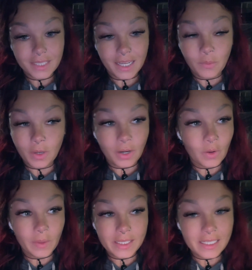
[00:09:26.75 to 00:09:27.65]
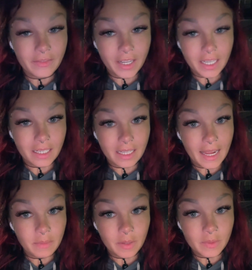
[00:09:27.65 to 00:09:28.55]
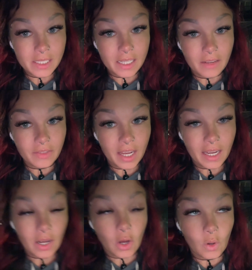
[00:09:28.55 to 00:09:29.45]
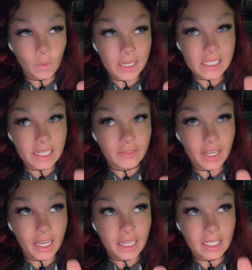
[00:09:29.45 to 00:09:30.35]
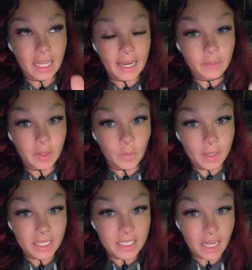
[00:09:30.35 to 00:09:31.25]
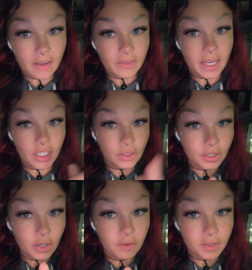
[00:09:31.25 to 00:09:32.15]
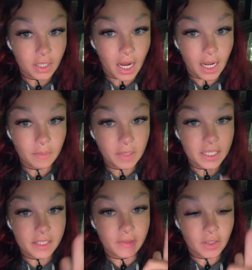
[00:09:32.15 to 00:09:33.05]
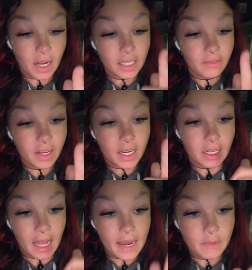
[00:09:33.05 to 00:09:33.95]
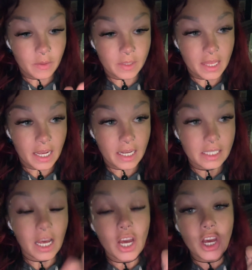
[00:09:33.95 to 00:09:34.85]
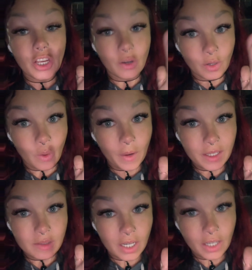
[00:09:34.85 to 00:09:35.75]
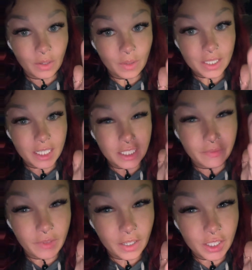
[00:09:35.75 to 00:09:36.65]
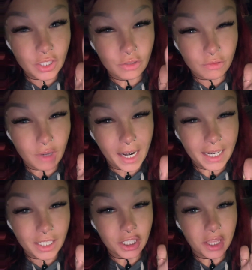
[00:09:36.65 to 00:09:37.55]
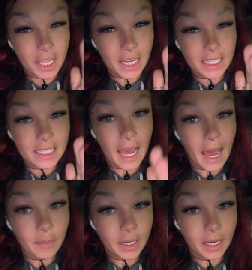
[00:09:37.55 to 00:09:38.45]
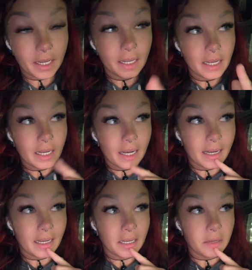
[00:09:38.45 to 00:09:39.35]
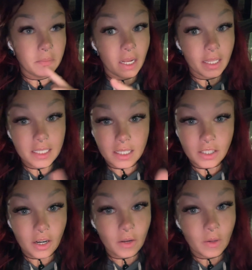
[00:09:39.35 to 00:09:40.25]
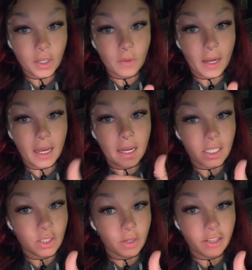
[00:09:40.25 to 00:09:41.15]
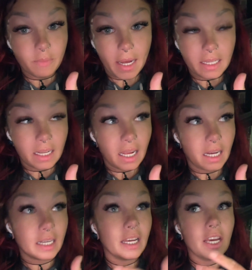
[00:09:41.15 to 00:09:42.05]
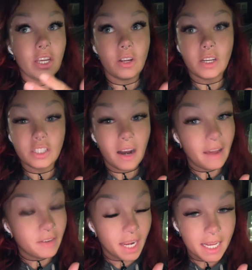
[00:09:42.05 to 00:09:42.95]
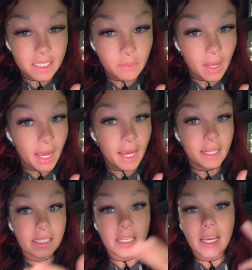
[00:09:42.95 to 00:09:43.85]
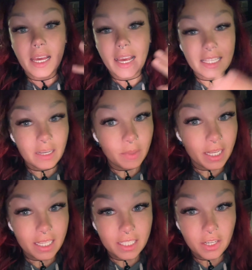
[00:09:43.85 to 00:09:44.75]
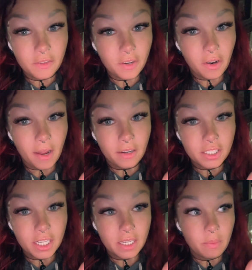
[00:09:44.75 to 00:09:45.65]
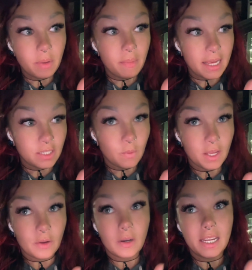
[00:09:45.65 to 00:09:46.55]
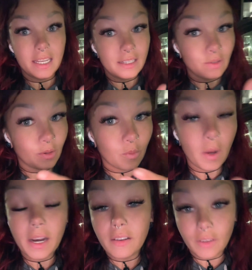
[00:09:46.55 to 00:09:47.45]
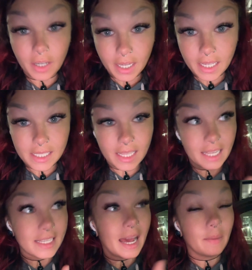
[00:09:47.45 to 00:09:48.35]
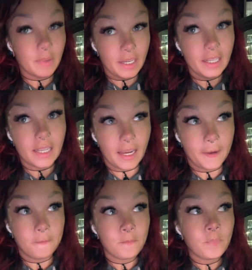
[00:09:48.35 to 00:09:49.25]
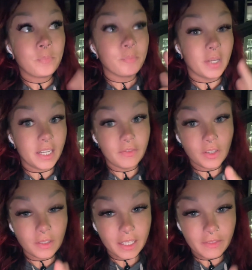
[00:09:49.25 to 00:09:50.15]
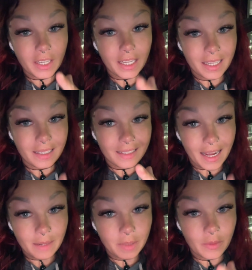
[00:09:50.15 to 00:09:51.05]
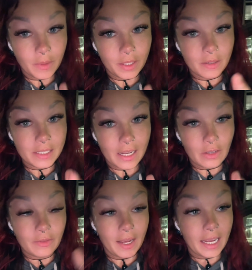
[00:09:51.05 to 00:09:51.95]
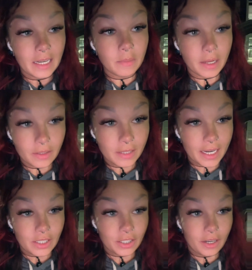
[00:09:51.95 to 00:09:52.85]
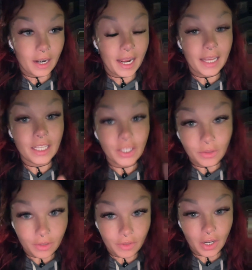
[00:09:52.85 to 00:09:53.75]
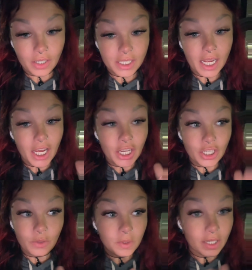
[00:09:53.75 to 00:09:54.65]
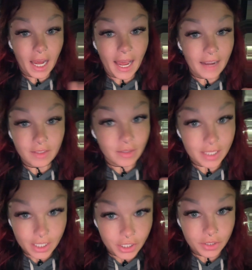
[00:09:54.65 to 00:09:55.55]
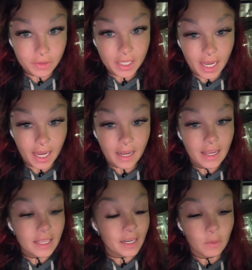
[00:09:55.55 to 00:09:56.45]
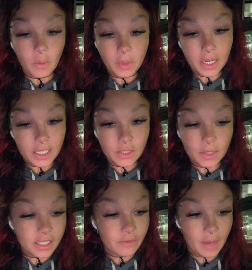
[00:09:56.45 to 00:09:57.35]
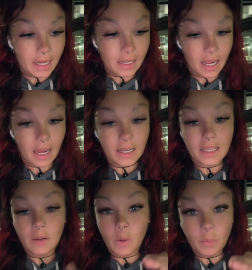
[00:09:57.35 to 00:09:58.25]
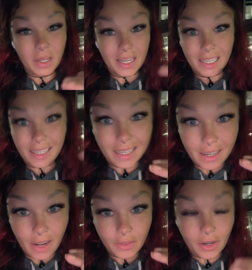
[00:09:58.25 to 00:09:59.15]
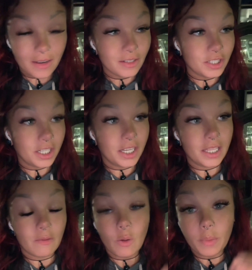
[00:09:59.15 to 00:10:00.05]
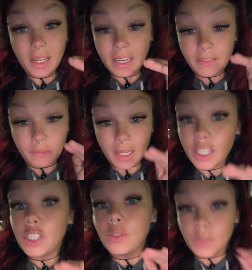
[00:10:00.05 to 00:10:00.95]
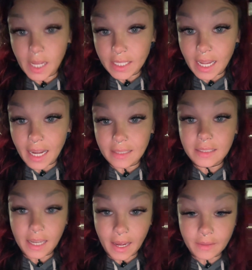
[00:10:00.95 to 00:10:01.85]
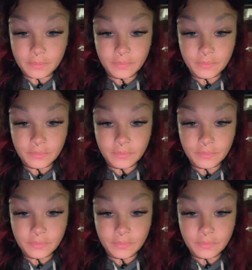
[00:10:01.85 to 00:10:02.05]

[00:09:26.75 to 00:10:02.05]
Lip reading: And we're always living in alignment with stuff, okay? Always living in alignment with stuff. And you'll know if you're not, because if you're not living in alignment with things, you're going to start noticing some very strange things happening. Nothing's going to start going your way, a string of bad luck. You're going to start having aches and pains. It's going to be easier for your energy to be messed with or eaten or whatever it is that's happening, okay? But if you're living in alignment with yourself and Mother Nature and the universe, you will not have those issues, okay? There won't be any strings of bad luck. There won't be any eating off your energy. There won't be any issues like that, okay?